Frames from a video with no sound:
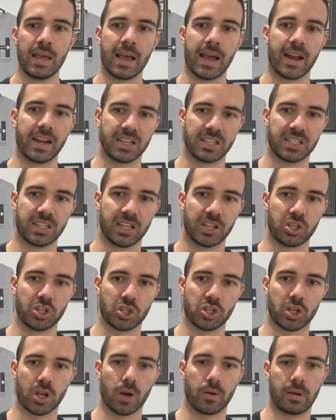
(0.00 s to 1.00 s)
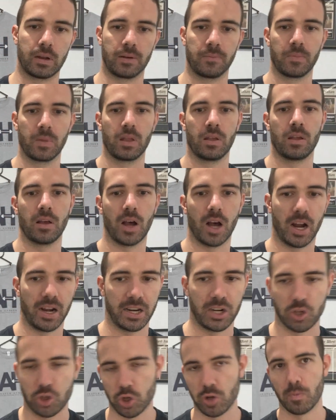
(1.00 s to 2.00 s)
And instead of just going, I need
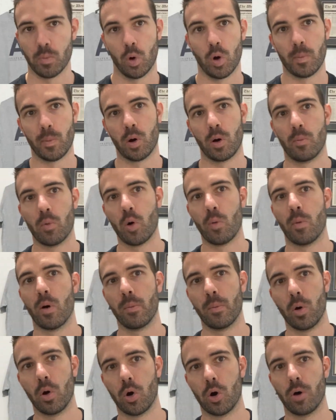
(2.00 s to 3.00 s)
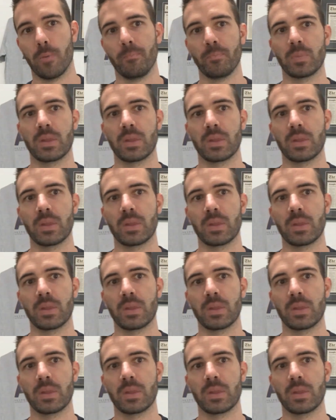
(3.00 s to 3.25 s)
to do more, more, more, more, more,